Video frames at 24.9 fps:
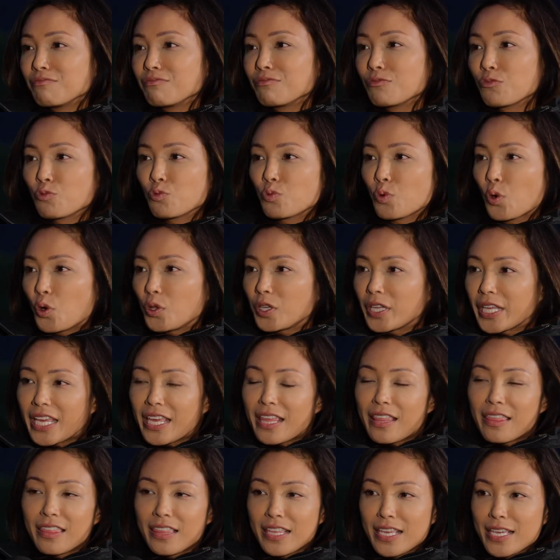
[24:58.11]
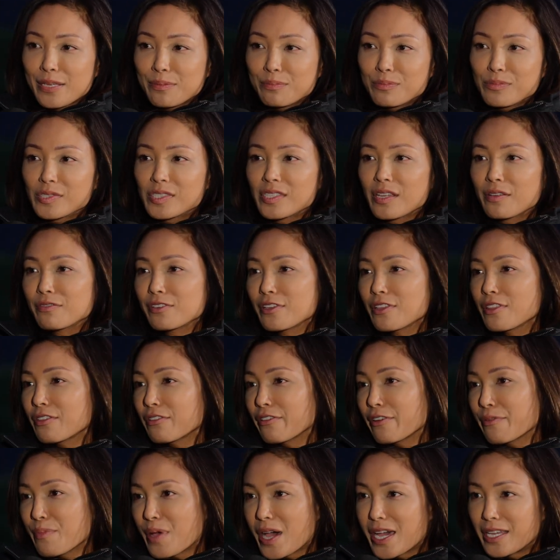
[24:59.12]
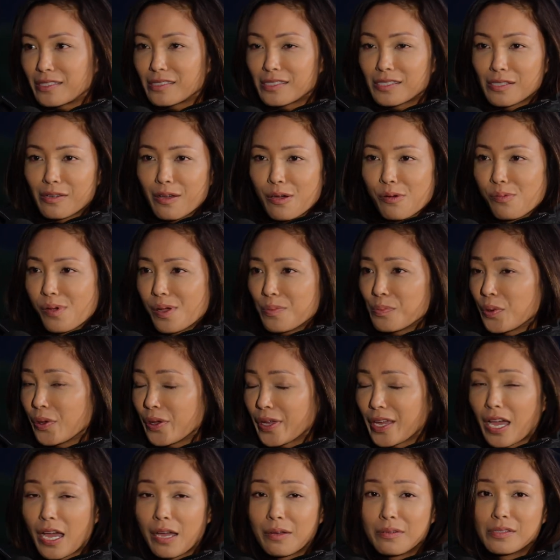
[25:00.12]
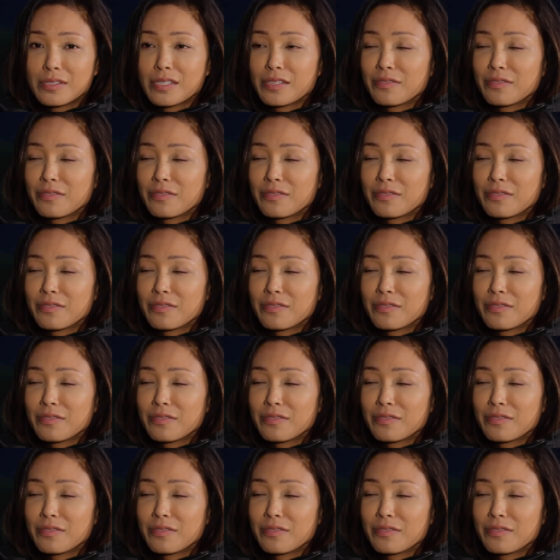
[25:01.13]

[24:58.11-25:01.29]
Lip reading: rolling themes every 3 months. So at one point, I was